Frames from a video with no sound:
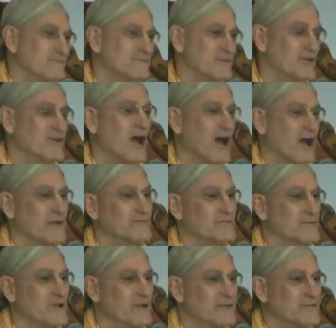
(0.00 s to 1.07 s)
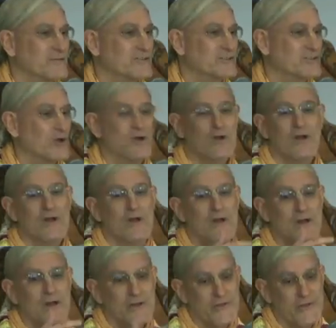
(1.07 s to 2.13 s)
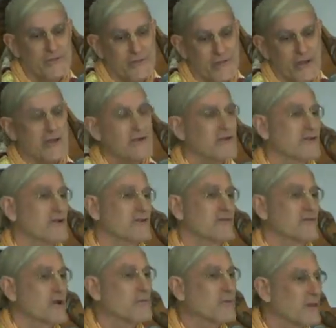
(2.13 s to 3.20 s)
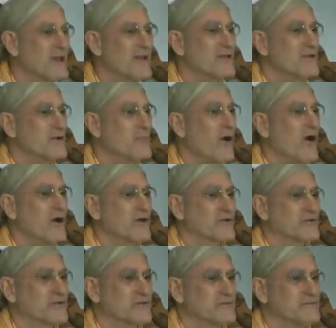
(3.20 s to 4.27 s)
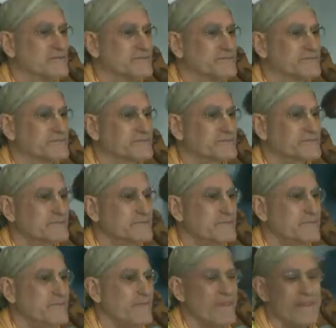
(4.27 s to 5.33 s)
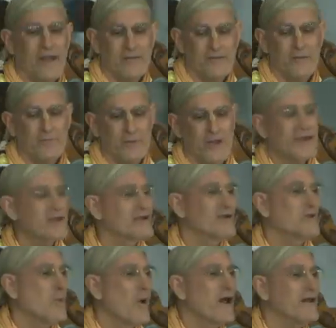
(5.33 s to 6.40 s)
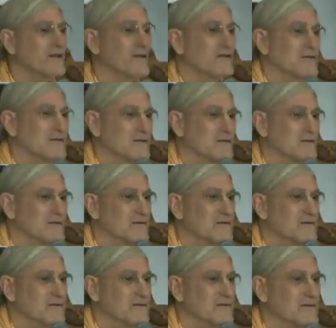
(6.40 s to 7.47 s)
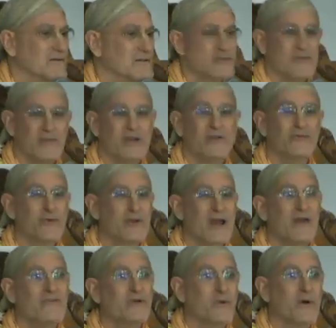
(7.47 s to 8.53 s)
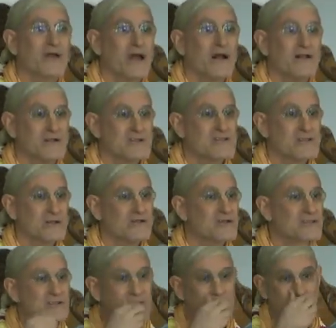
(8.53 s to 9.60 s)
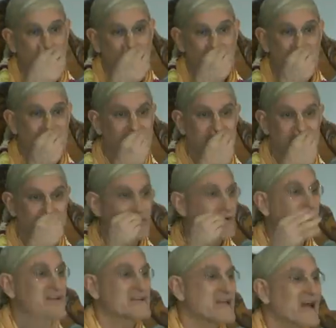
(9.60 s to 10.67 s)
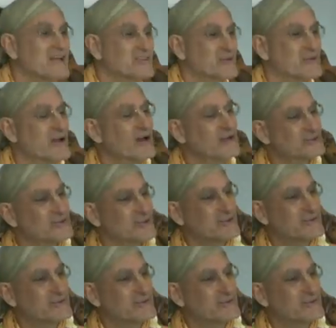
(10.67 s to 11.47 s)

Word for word: you're not, right? So they're they're they're playing their part, and they're playing it well. So therefore, to everyone else, it looks like okay, here's a very attached Grihastha.